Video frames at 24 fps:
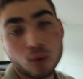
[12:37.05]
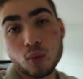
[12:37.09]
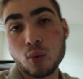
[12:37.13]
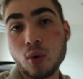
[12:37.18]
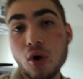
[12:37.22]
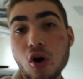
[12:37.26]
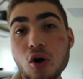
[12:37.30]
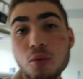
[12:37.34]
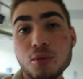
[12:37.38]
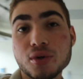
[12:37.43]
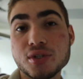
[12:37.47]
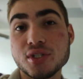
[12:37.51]

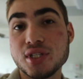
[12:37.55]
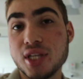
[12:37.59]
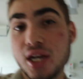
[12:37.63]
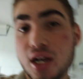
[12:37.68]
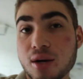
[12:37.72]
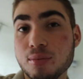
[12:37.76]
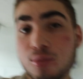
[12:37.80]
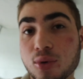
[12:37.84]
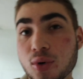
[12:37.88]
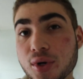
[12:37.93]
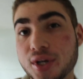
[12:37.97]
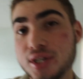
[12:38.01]
We're almost
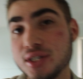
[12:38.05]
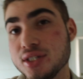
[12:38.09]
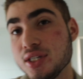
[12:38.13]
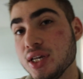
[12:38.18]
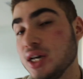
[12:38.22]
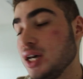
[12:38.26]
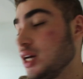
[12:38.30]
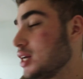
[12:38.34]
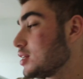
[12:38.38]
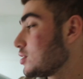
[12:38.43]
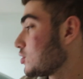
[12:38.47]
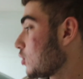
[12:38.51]
there,
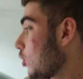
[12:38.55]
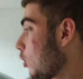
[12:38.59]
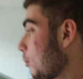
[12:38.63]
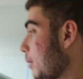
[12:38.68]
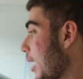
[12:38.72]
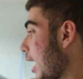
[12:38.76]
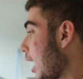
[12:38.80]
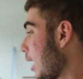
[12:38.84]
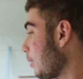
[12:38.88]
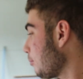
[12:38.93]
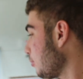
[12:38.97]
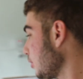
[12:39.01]
boys. So I'm
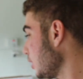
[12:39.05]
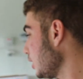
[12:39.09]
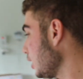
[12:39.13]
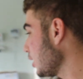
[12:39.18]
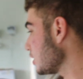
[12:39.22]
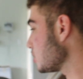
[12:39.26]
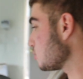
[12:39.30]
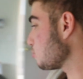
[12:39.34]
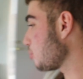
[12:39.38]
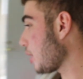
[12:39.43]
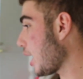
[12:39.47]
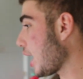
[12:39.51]
happy
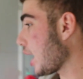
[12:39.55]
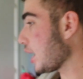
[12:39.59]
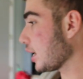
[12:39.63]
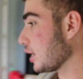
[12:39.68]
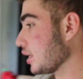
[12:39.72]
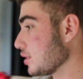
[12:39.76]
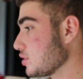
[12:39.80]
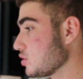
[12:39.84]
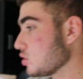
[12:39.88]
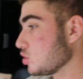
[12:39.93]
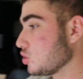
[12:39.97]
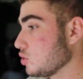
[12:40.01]
it's
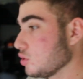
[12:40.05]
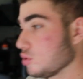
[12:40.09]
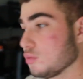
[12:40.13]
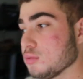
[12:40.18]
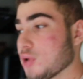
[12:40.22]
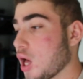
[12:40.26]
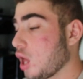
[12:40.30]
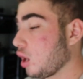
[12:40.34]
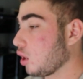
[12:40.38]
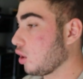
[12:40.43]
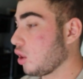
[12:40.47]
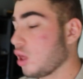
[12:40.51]
back.
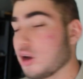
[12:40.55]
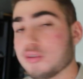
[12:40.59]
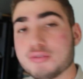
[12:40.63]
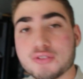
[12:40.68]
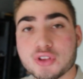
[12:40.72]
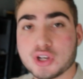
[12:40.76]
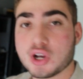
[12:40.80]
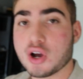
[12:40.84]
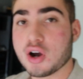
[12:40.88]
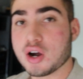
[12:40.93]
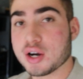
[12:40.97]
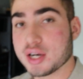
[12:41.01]
I
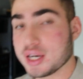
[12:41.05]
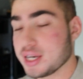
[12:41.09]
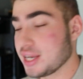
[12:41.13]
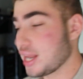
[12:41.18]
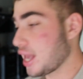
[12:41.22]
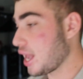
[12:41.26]
love the car to